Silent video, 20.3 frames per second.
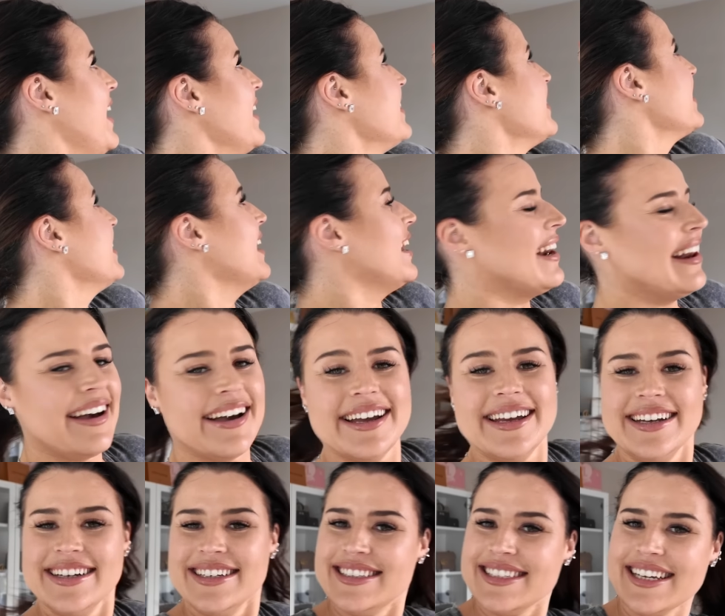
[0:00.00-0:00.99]
And the
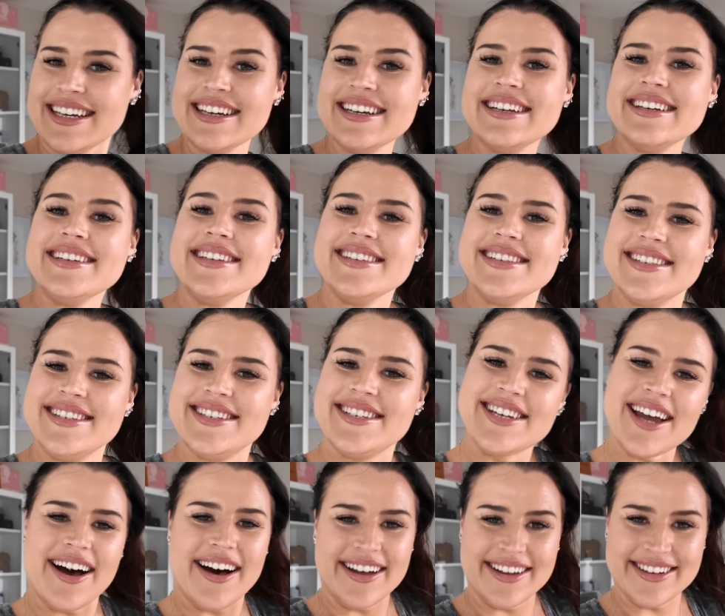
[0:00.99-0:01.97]
light is
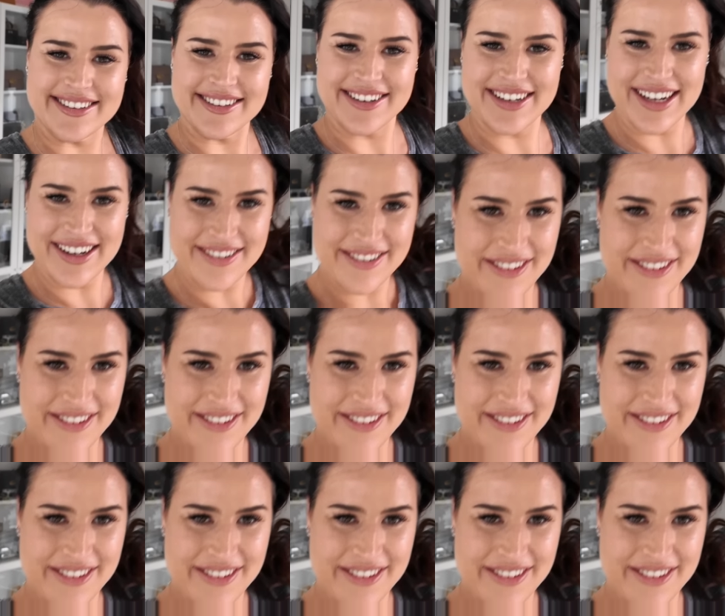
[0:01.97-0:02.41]
done,